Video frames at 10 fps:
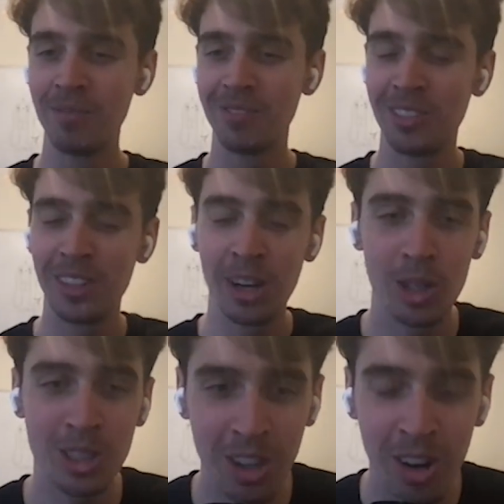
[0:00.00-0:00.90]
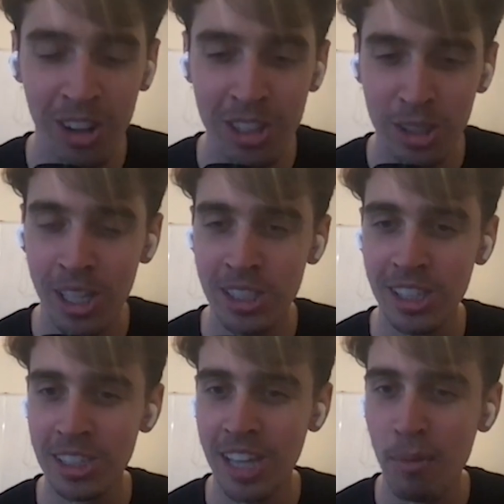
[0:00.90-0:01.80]
there was all these crazy
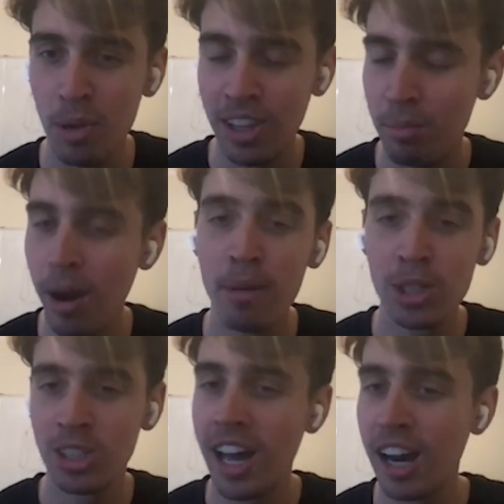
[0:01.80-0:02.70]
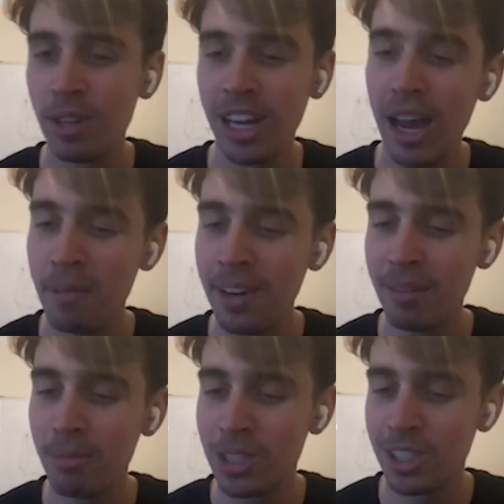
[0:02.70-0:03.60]
things happening that probably should not have been happening,
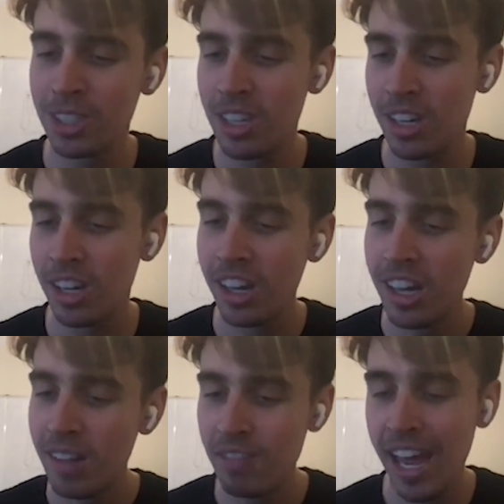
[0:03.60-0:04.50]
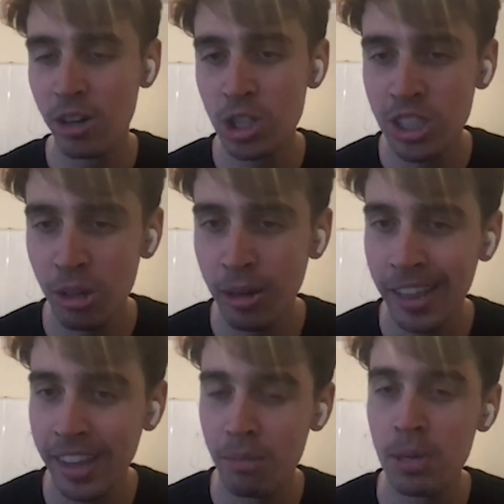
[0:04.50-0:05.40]
but just the energy around
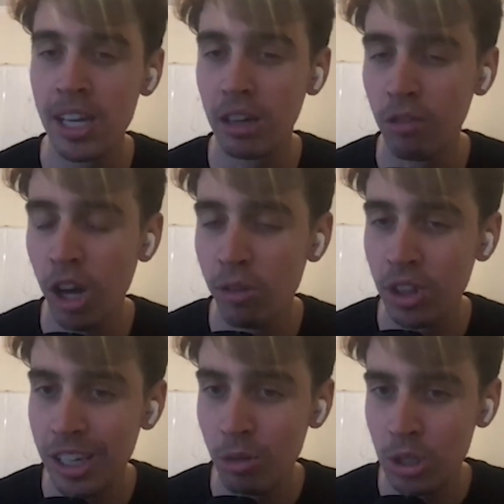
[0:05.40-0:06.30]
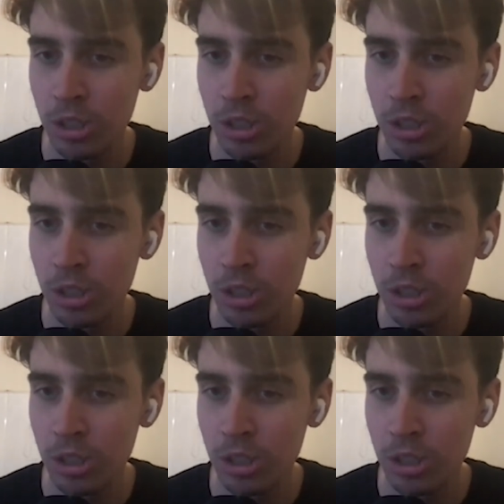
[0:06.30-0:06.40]
like being involved with it was